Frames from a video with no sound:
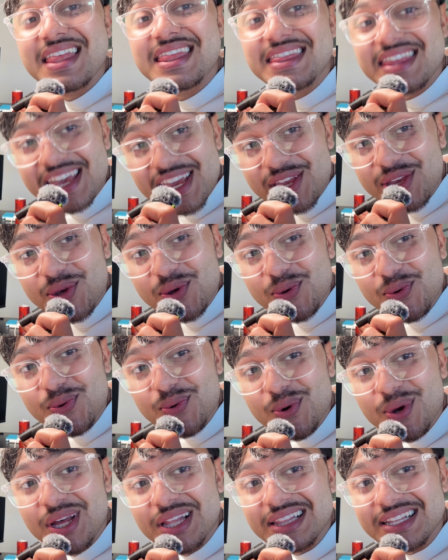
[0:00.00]
Thank you.
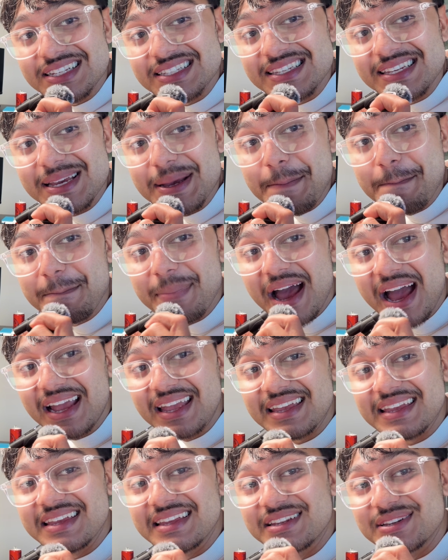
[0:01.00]
Let's get
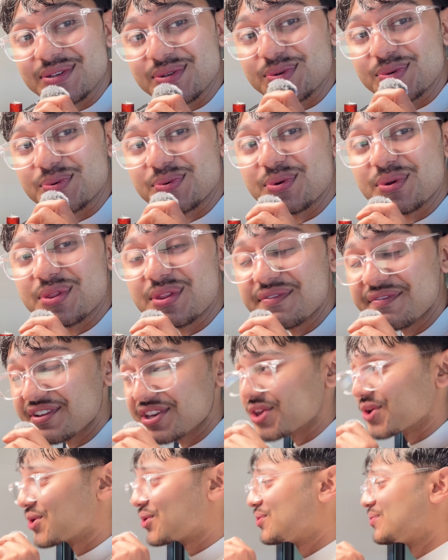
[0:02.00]
back into the
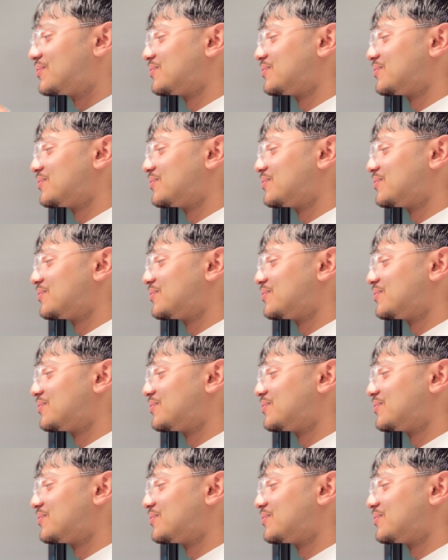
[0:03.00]
video.